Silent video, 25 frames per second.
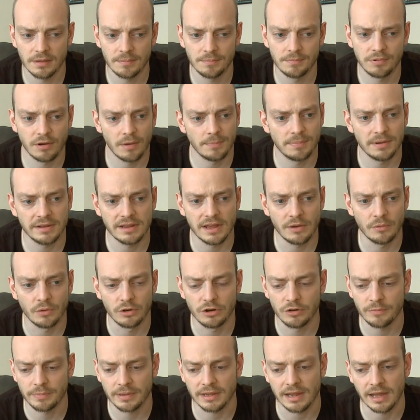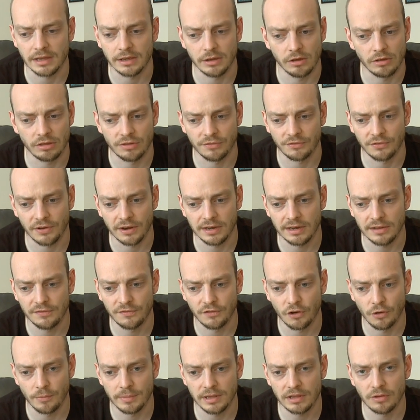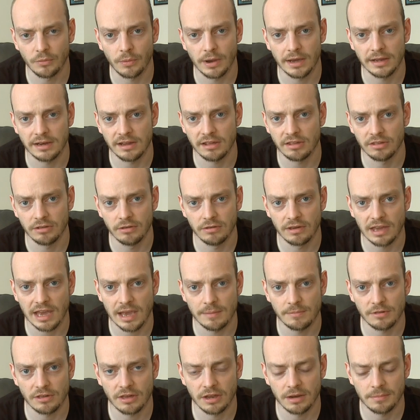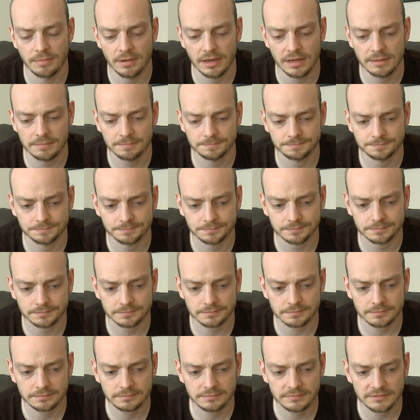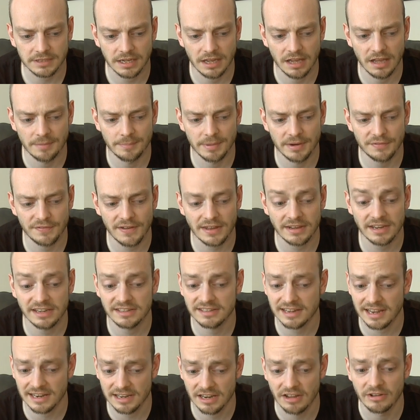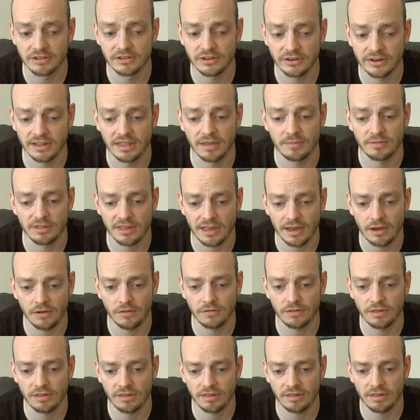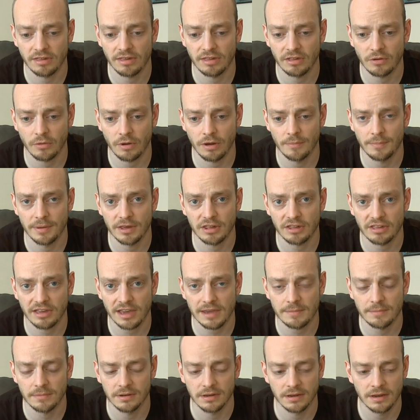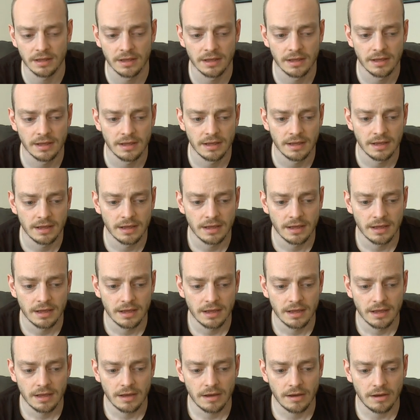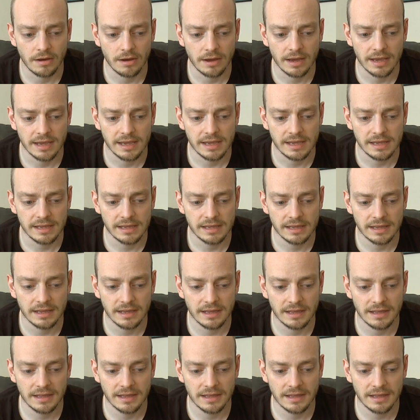Probably they wouldn't be that user friendly for me the way this new game's going to be. But the fact Nintendo doing it themselves is quite a big statement. I